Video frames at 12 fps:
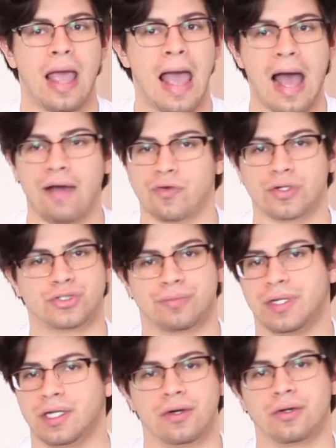average or
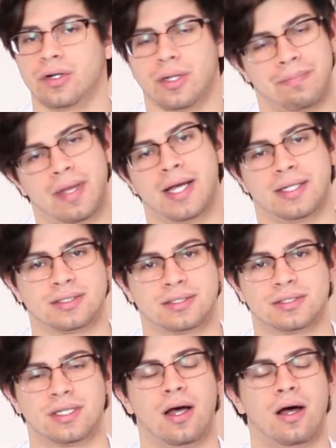mediocre at best.